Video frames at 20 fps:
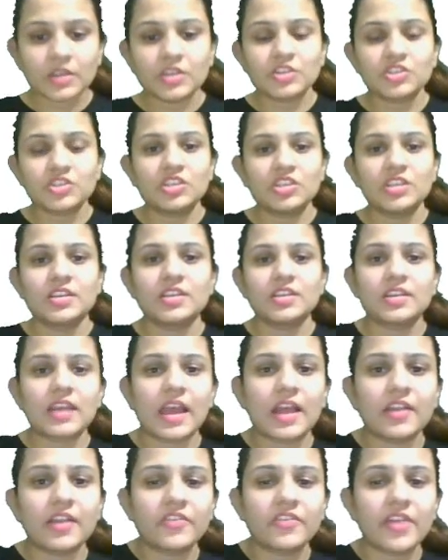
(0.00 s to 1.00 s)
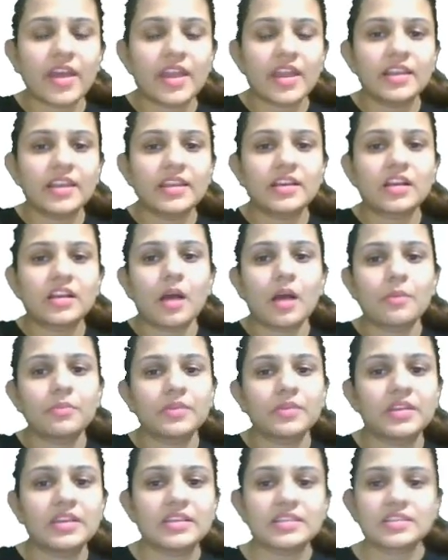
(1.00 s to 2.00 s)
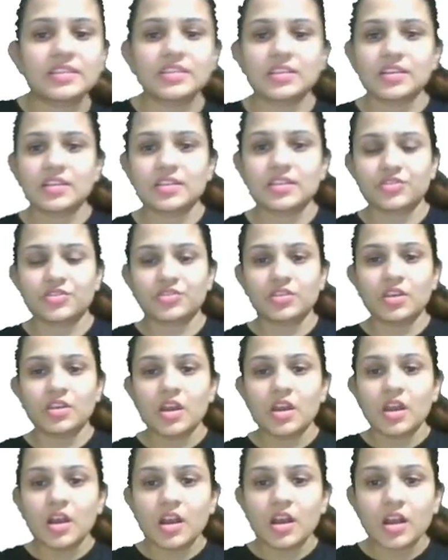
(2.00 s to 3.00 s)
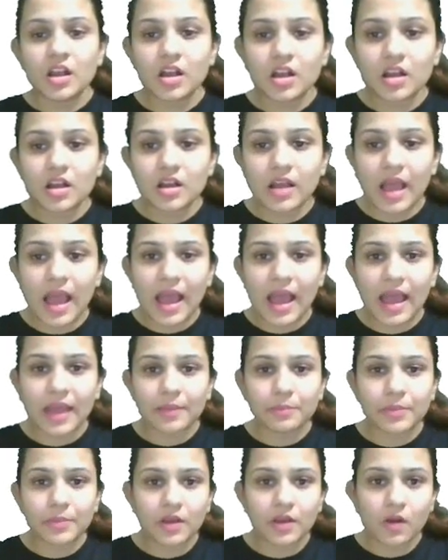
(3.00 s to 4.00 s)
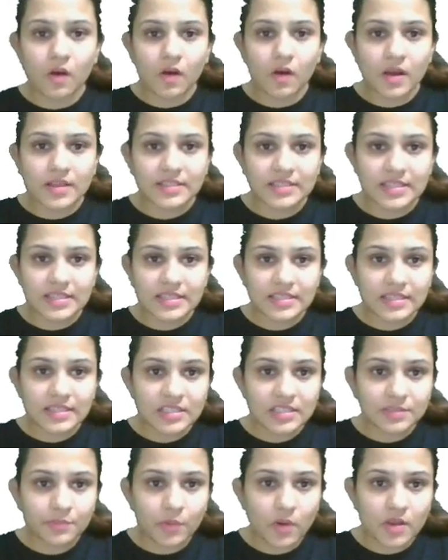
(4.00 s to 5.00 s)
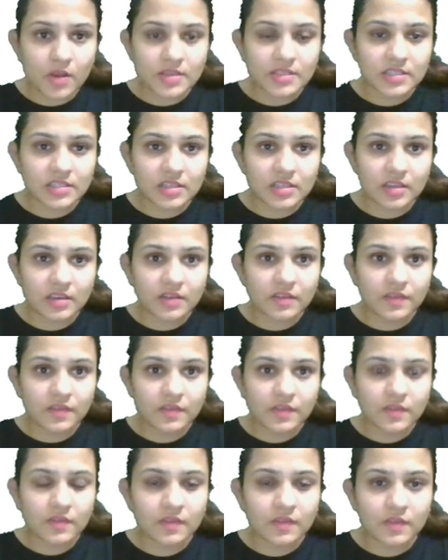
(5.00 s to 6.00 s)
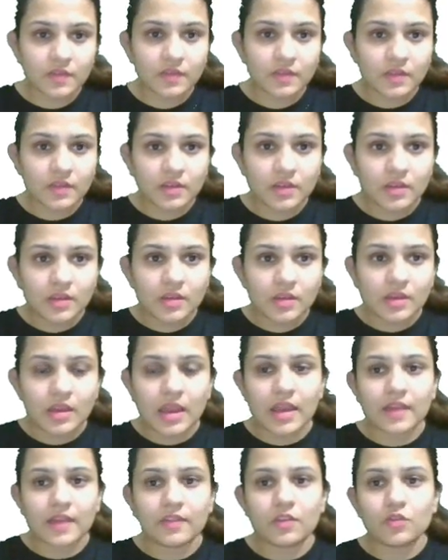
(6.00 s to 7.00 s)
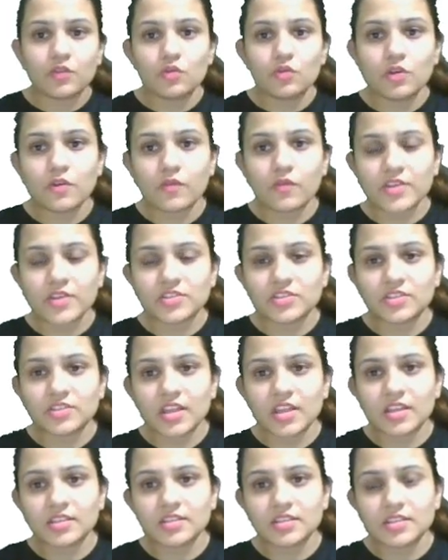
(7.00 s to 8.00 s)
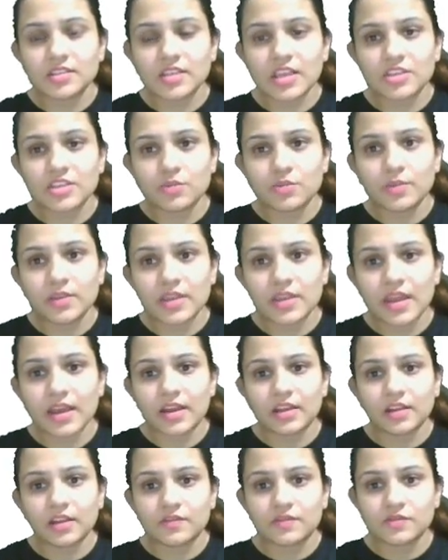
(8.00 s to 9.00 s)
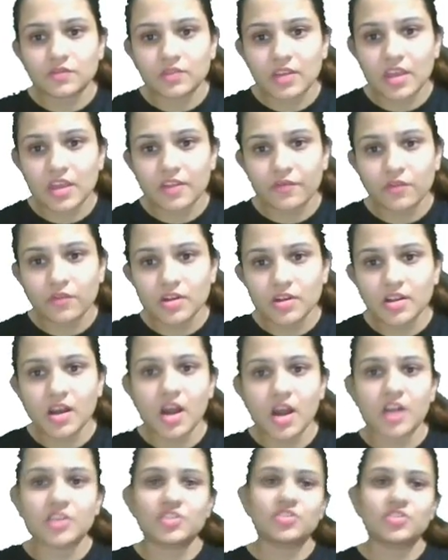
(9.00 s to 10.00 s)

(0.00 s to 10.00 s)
She can rarely come these days. And because this is positive, and the rule of question tells this has to be negative. So therefore, can't